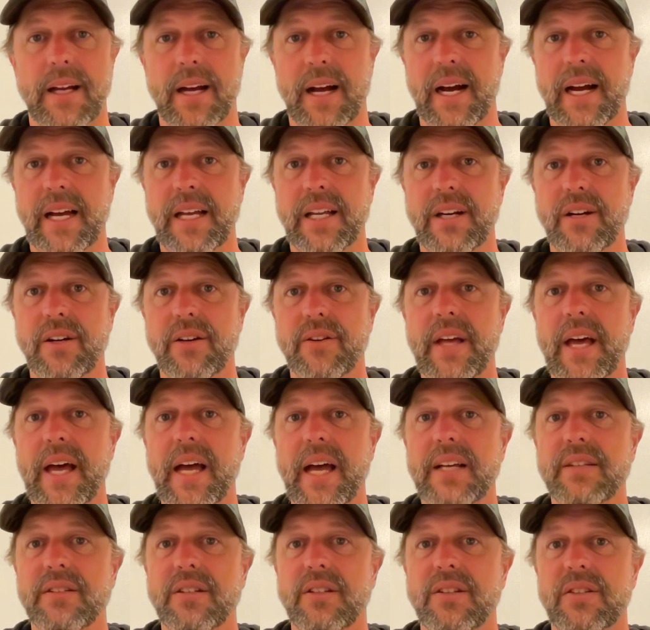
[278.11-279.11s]
I hear that
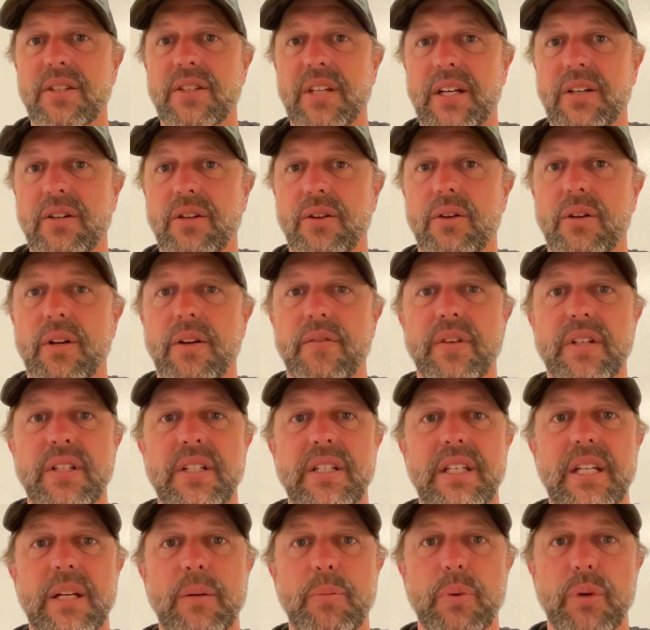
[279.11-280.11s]
as a signal of a
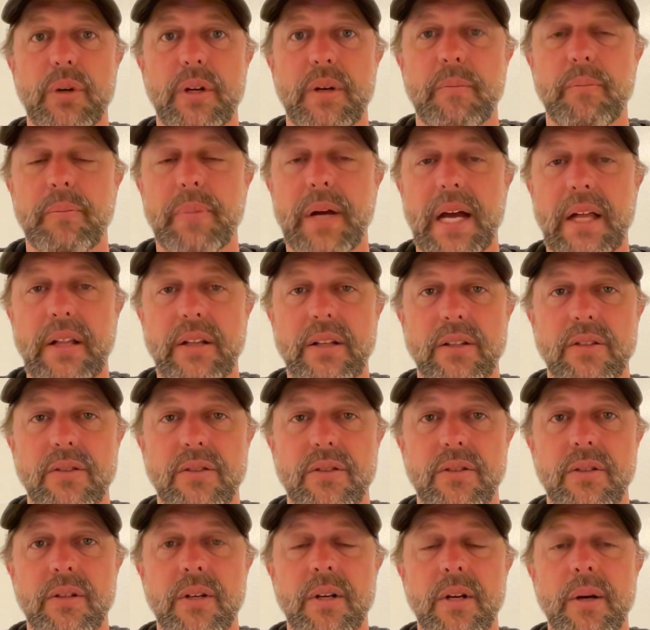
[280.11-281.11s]
deeper
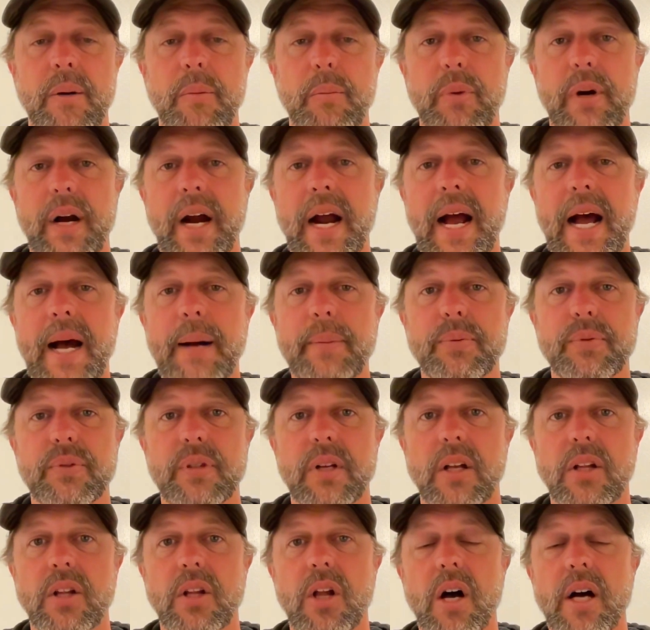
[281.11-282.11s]
imbalance. Perhaps
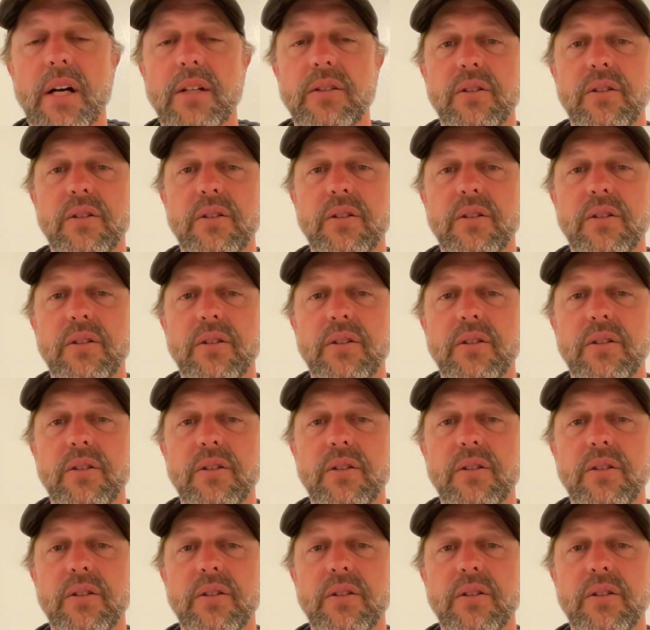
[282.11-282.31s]
a loss